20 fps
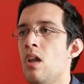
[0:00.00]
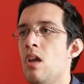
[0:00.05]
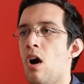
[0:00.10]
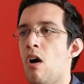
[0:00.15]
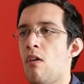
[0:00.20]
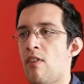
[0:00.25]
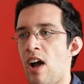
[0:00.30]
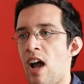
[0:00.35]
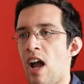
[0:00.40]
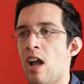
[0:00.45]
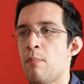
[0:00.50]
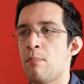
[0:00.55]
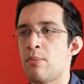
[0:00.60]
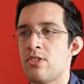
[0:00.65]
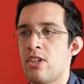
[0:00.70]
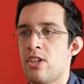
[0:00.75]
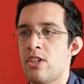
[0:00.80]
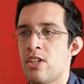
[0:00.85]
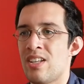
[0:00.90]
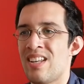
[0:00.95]
of higher
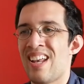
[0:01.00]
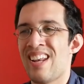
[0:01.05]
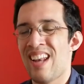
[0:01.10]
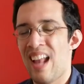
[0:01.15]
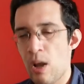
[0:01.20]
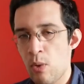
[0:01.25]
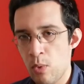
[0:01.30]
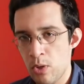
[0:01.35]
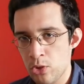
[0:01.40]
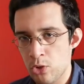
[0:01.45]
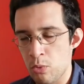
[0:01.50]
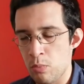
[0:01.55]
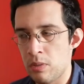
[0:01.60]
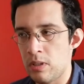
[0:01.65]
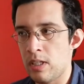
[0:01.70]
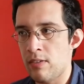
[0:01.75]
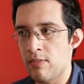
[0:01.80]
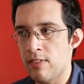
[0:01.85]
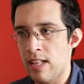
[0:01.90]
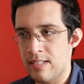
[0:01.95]
position and i want to
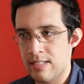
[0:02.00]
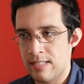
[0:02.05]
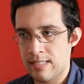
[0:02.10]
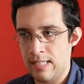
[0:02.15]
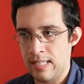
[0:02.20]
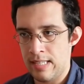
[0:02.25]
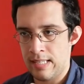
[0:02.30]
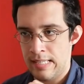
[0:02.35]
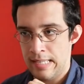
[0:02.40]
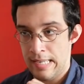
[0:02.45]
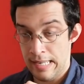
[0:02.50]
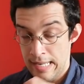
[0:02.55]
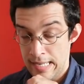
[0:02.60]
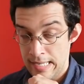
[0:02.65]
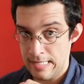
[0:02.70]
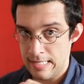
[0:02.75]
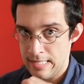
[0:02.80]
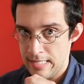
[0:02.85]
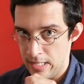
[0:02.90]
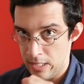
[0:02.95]
believe that it, it
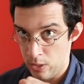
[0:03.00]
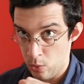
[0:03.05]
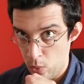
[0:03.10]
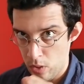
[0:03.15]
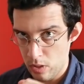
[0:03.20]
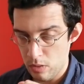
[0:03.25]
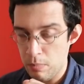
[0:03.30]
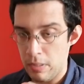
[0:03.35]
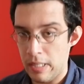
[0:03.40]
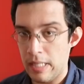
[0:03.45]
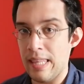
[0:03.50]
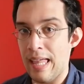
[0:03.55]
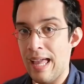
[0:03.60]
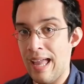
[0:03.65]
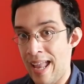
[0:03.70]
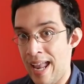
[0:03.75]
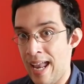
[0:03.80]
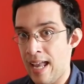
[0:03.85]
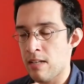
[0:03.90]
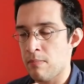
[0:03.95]
is it will be the
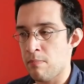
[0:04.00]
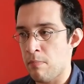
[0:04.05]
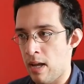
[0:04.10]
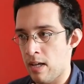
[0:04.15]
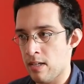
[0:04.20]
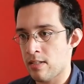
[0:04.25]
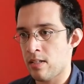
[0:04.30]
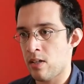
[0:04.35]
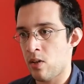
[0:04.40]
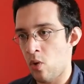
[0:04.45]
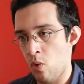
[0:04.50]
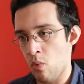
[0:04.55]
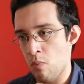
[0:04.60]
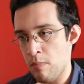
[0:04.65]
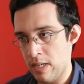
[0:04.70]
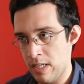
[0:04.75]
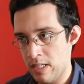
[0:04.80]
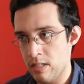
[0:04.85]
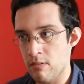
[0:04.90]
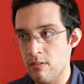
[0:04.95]
headmaster or
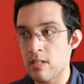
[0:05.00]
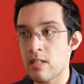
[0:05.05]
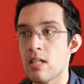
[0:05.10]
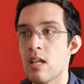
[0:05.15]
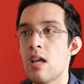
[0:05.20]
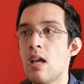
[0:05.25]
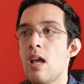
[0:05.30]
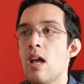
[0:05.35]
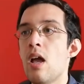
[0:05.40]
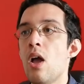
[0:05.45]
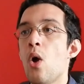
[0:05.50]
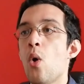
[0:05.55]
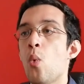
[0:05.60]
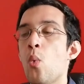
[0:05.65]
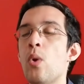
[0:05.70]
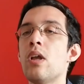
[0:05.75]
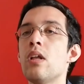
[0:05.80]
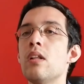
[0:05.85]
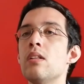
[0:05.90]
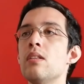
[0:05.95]
mistress
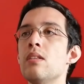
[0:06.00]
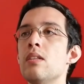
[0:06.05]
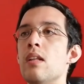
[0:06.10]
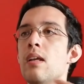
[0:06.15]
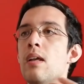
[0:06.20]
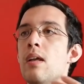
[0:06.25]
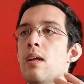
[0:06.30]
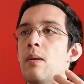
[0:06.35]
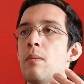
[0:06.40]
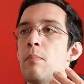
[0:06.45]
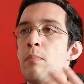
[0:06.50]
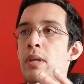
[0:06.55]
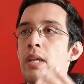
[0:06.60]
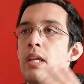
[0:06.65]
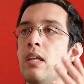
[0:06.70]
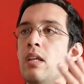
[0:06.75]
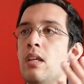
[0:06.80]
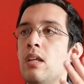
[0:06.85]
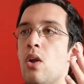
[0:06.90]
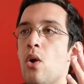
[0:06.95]
will
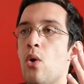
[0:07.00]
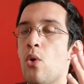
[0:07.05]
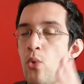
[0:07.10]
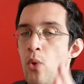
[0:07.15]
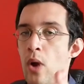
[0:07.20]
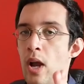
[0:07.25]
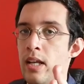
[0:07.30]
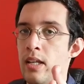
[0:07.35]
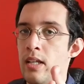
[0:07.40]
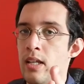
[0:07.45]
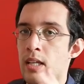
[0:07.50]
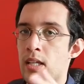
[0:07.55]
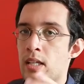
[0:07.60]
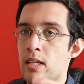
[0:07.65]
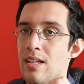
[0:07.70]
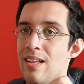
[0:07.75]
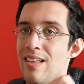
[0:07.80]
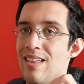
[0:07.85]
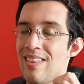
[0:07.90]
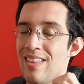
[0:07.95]
be
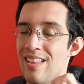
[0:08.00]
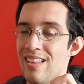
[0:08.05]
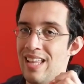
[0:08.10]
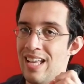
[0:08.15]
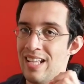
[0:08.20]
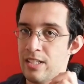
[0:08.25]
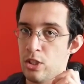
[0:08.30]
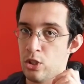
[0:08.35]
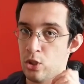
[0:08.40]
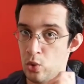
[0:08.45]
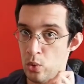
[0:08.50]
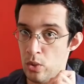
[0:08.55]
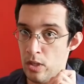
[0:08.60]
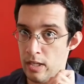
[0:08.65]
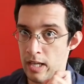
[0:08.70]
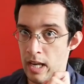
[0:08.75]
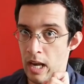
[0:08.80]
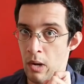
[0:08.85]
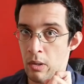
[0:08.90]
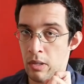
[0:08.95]
writing the letter to the
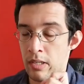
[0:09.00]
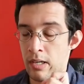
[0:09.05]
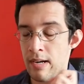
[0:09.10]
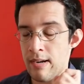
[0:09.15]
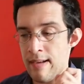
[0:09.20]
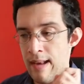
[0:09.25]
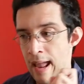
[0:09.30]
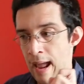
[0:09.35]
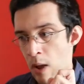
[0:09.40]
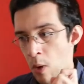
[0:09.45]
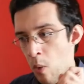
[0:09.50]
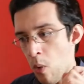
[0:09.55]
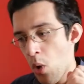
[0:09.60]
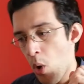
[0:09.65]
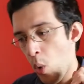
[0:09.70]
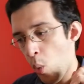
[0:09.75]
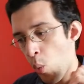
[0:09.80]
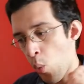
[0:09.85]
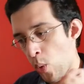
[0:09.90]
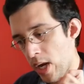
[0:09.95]
character. Now,
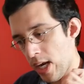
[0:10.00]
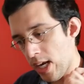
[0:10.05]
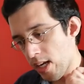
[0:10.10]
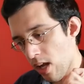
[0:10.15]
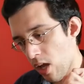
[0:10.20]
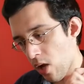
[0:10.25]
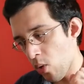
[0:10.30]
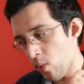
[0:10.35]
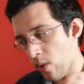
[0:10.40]
we know